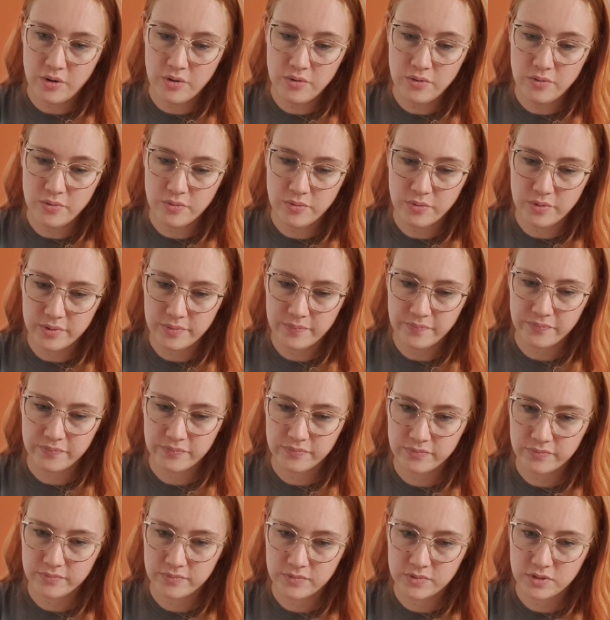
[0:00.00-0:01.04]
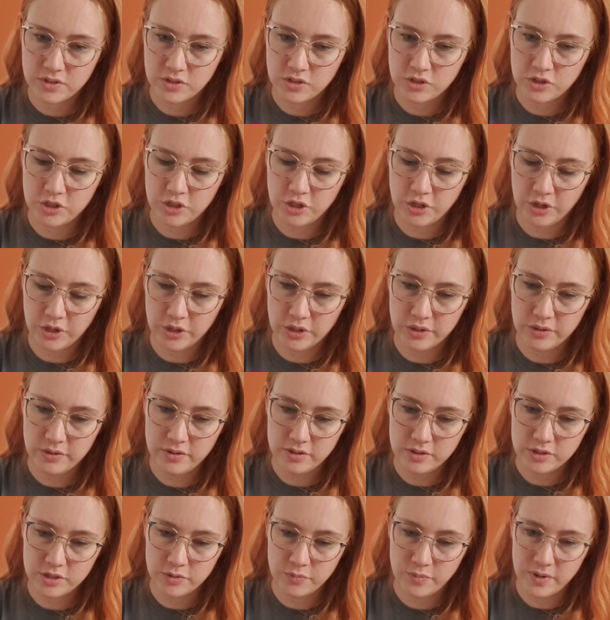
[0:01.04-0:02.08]
Oh, 2.
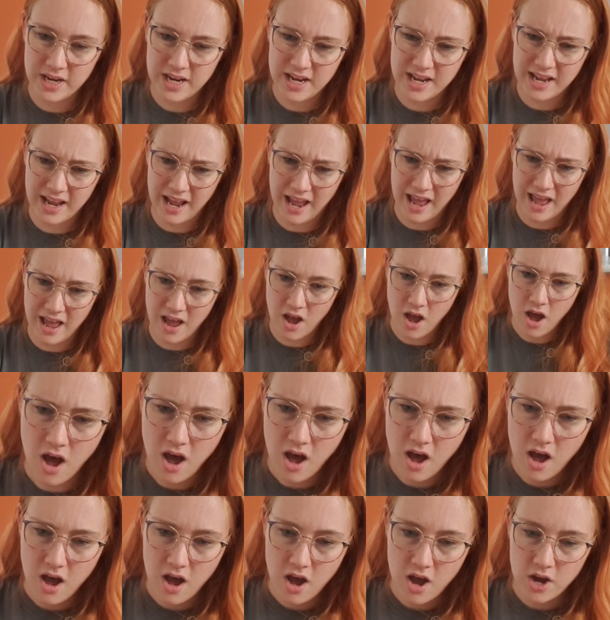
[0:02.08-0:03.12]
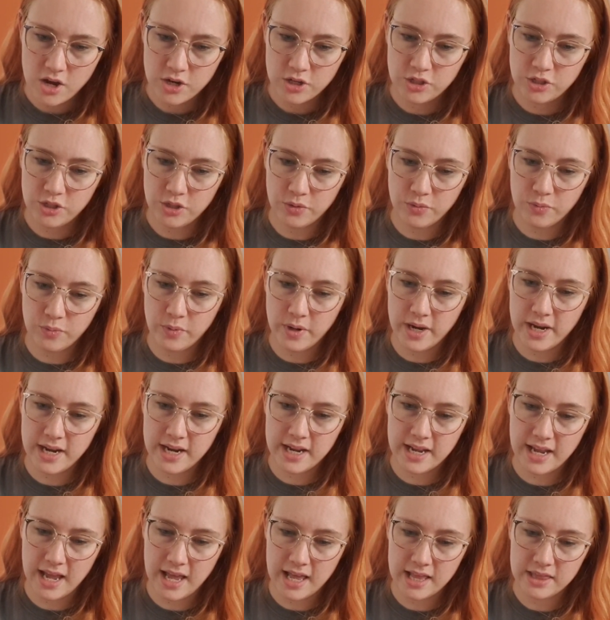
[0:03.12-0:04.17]
Do we get
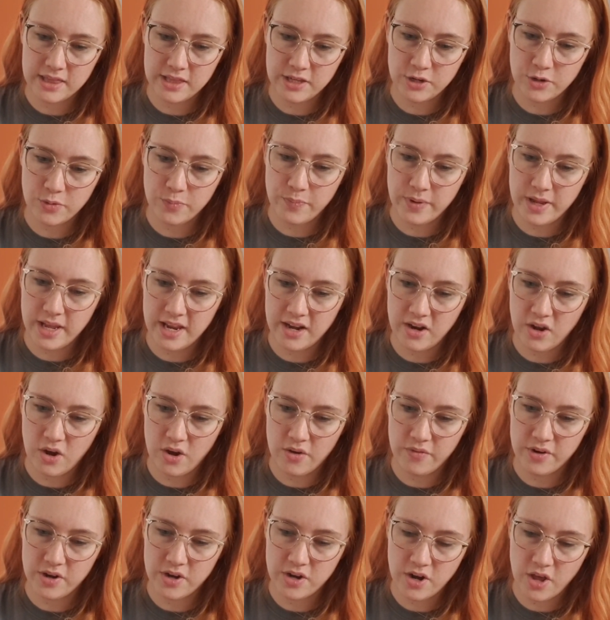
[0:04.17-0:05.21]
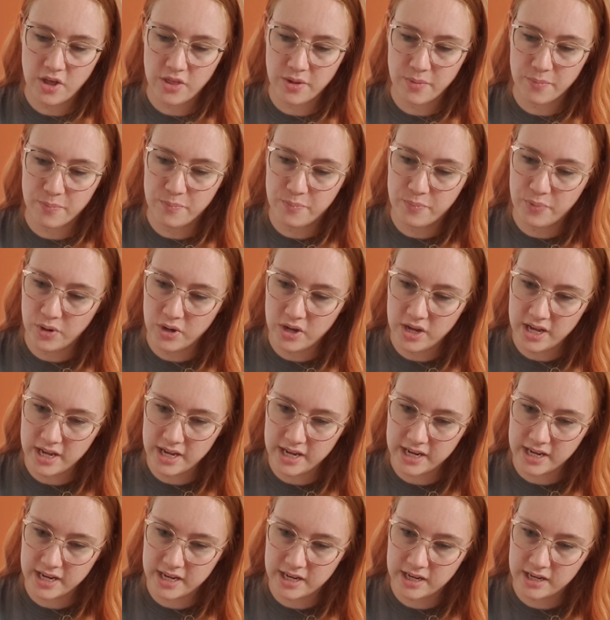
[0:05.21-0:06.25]
a little bit of another book?
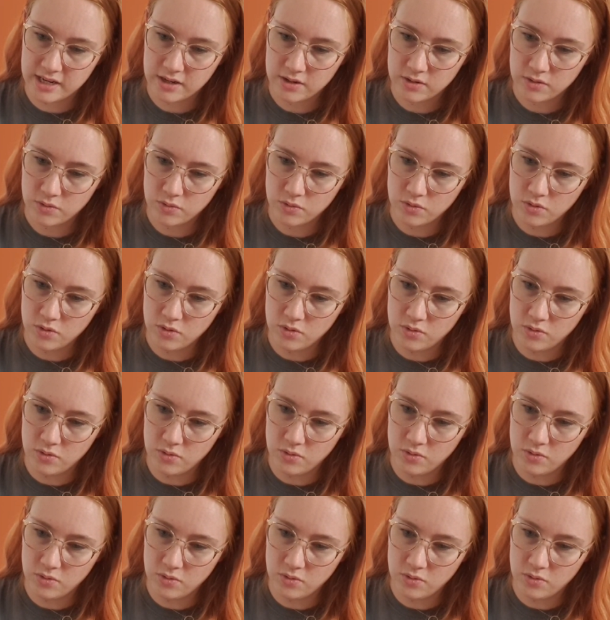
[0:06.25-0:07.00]
Ooh.